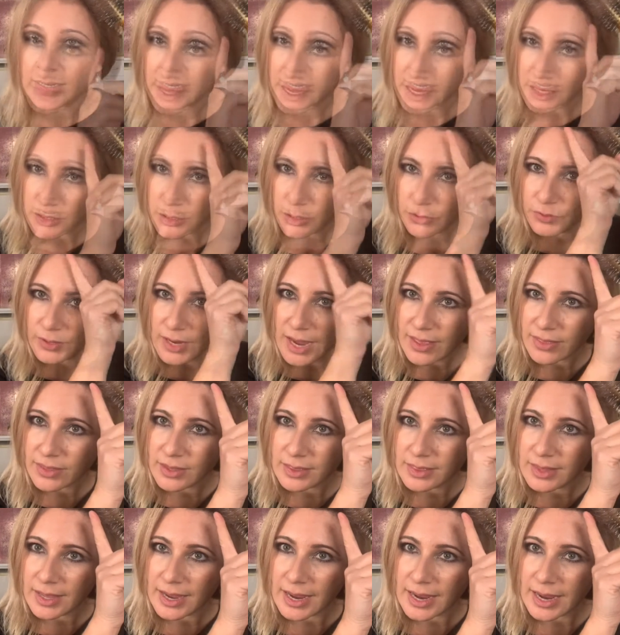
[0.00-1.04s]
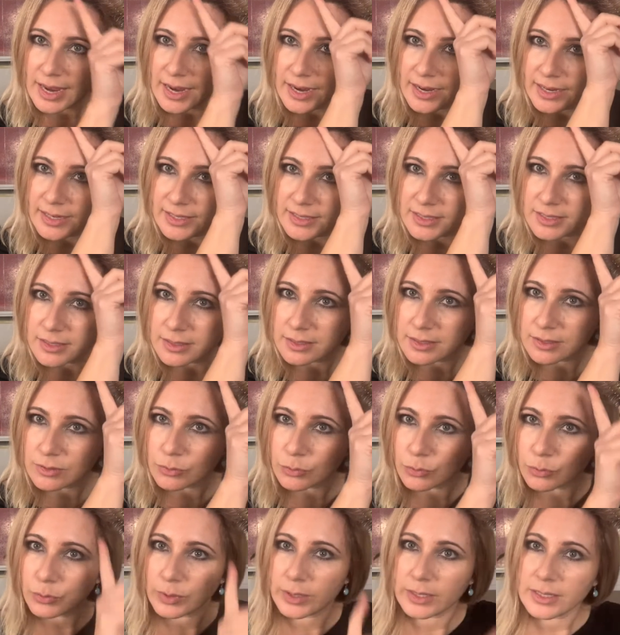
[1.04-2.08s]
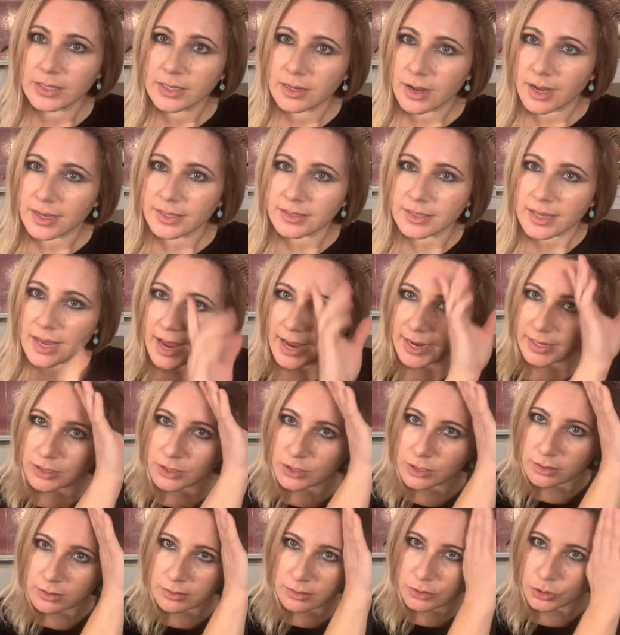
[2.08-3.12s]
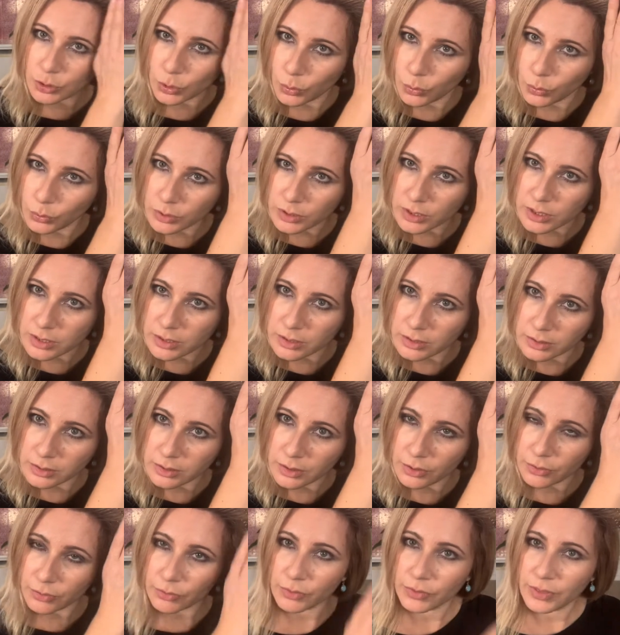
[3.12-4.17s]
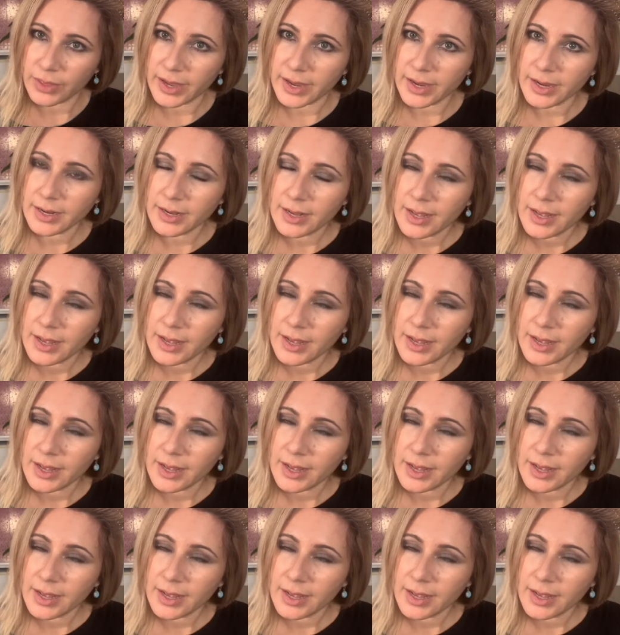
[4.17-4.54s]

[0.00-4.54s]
So I've gathered the hair, it's really nice and taut through there.